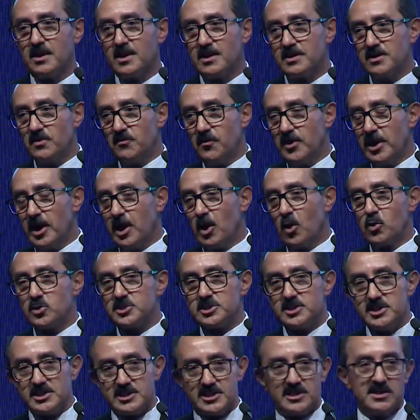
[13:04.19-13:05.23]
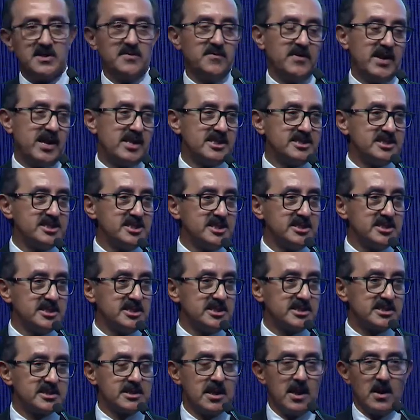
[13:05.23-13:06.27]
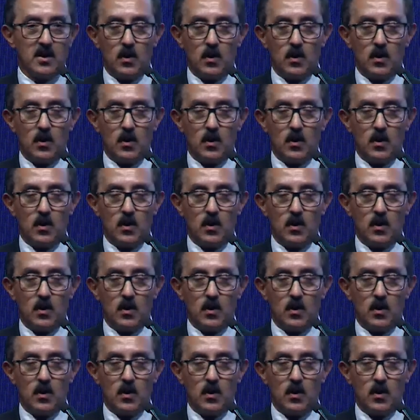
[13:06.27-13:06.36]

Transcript: the VLOCs and the VLCCs,